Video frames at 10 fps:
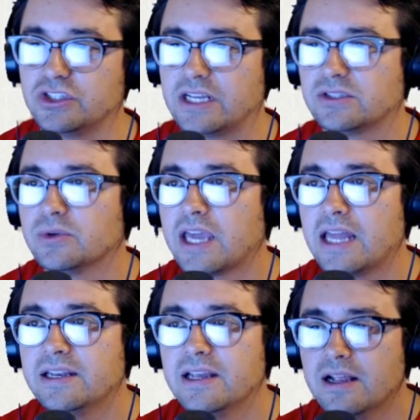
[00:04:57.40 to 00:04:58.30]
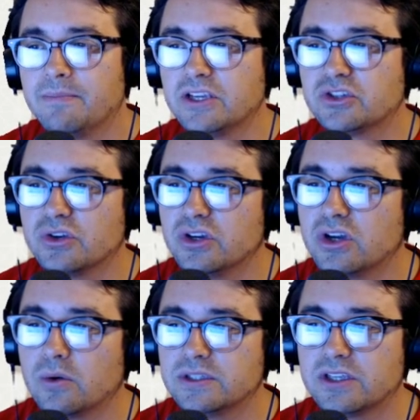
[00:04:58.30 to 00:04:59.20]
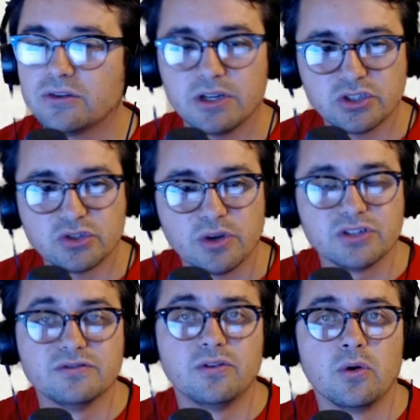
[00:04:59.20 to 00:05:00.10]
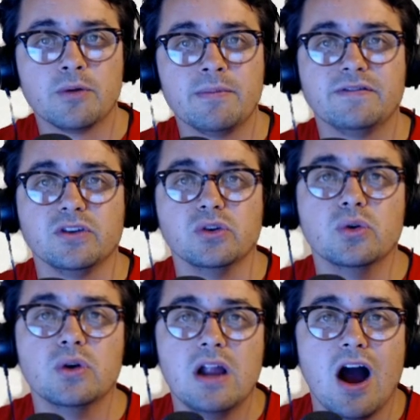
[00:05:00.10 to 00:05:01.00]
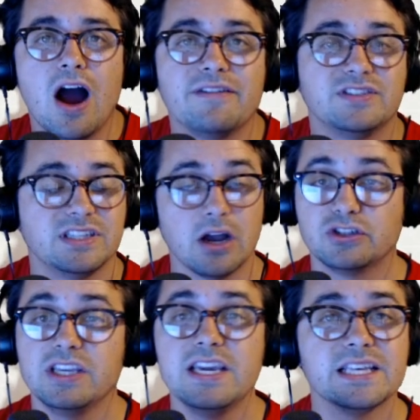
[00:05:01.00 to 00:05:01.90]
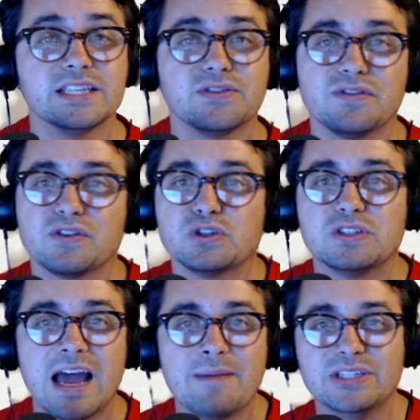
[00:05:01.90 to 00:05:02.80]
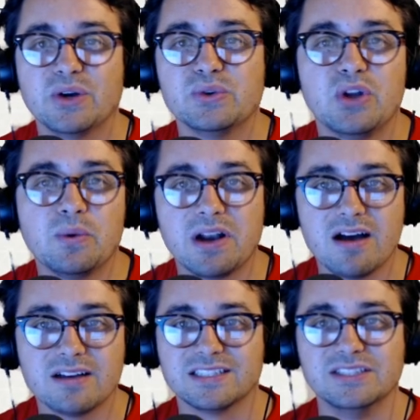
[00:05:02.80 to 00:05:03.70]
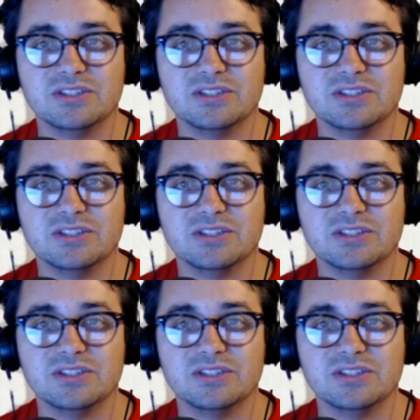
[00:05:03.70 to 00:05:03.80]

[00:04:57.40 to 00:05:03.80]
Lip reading: that. So again, make sure you go into the registration form. If you are seeing this for the first time and don't know what Austin